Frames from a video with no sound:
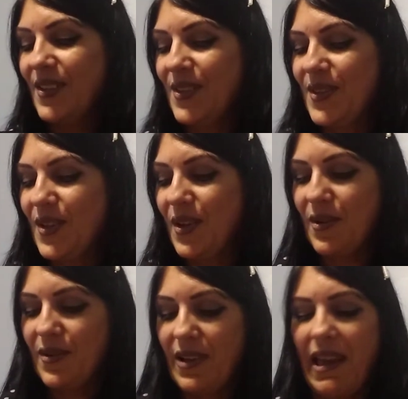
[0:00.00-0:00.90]
so
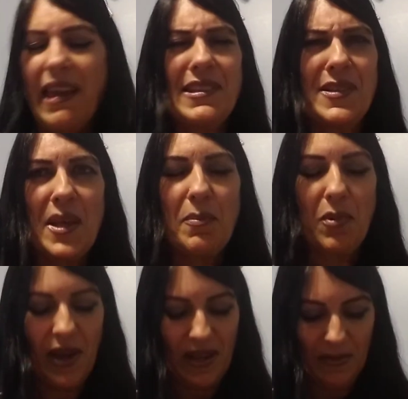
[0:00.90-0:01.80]
I hate to
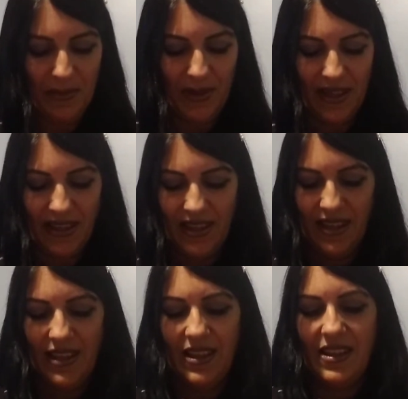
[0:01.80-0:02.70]
separate them, but
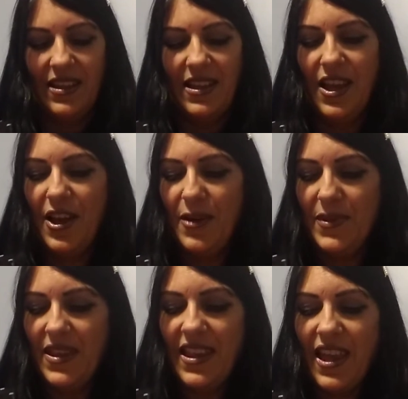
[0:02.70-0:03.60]

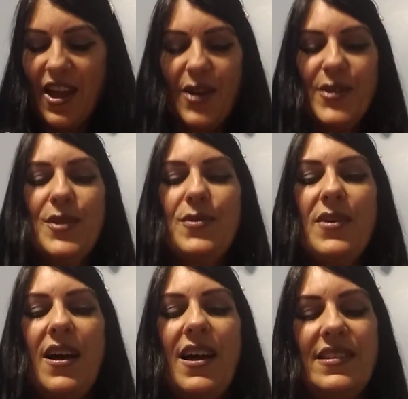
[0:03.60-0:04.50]
and then I also
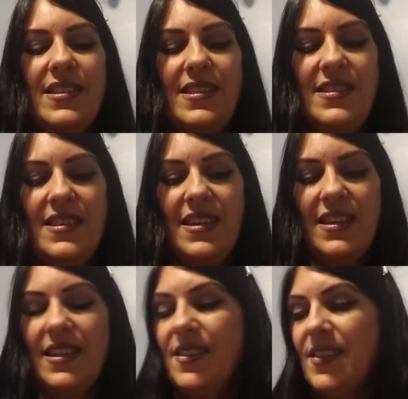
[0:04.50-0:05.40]
got
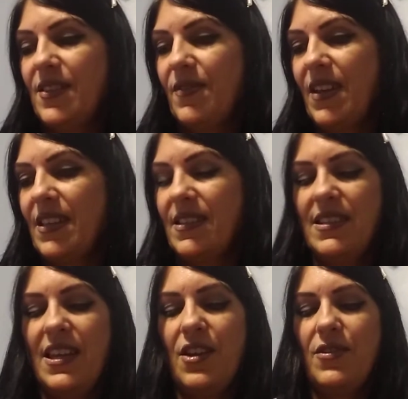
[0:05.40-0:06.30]
this. If I can
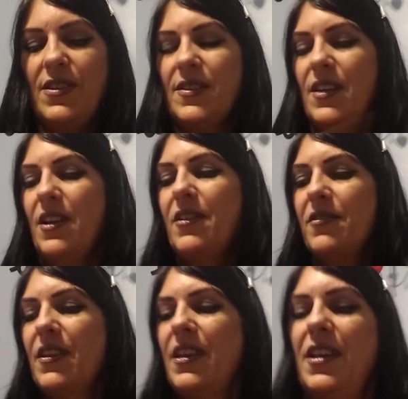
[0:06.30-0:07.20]
tear this off.
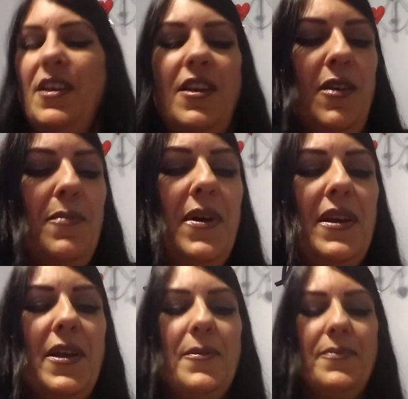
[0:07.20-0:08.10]
But
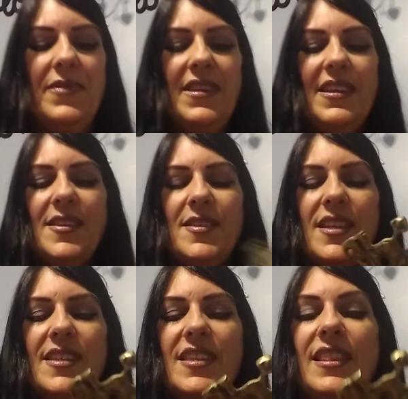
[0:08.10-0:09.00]
this
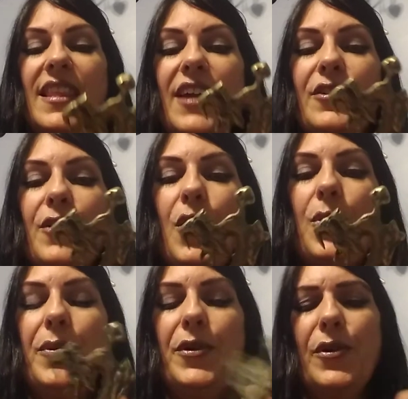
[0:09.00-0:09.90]
is a letter
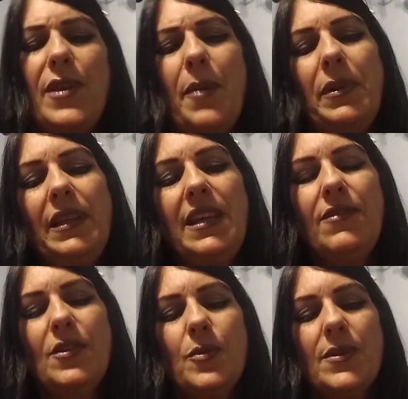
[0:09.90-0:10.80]
opener, and I believe
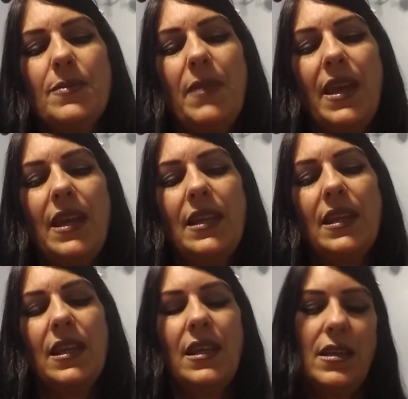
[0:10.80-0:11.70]
this was made
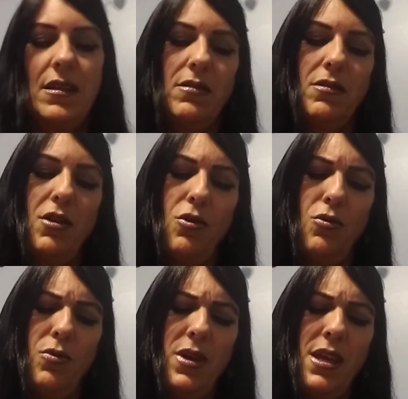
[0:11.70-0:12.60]
in
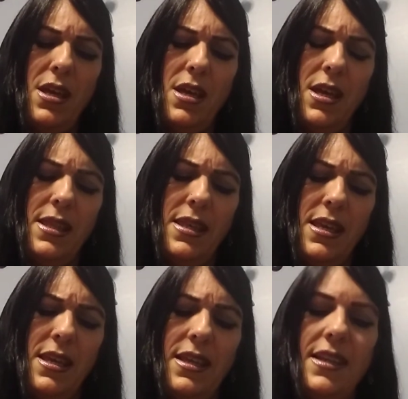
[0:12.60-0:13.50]
Korea, I
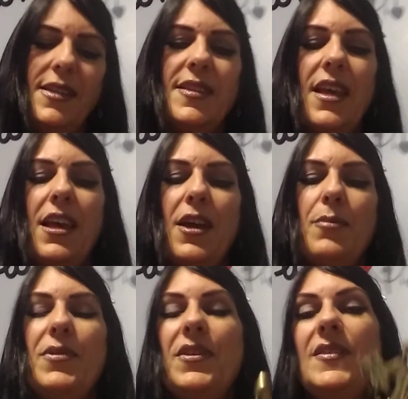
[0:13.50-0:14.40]
think it is.
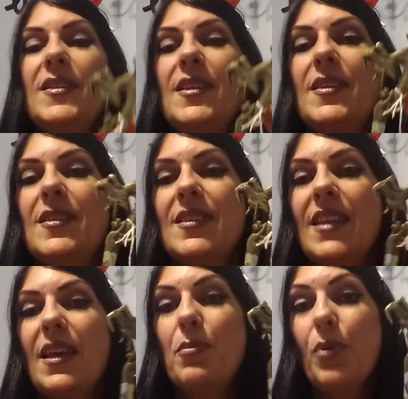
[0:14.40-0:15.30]
But this is
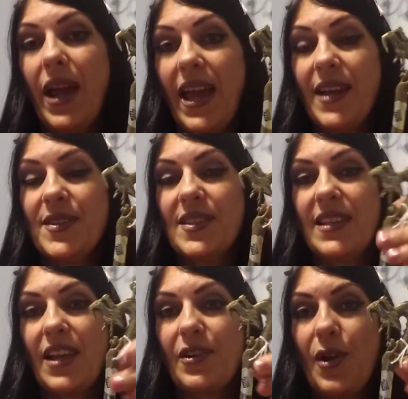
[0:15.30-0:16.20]
a brass
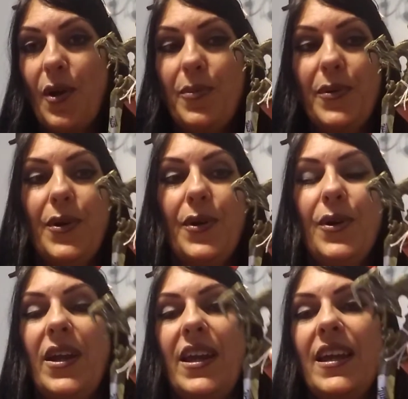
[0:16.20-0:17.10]
letter
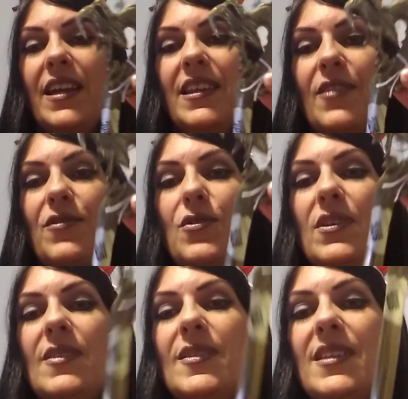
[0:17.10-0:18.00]
opener, and if you
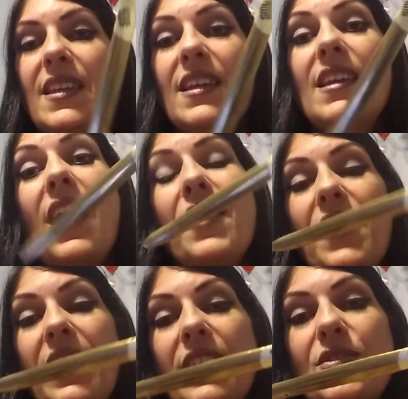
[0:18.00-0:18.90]
can see it, I
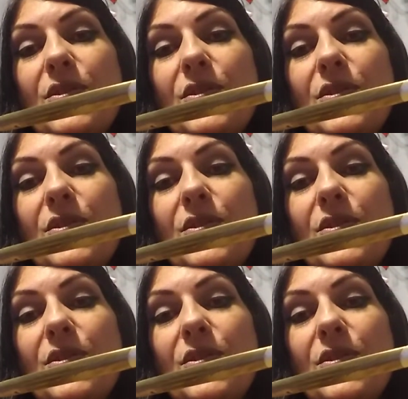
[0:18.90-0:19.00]
think it's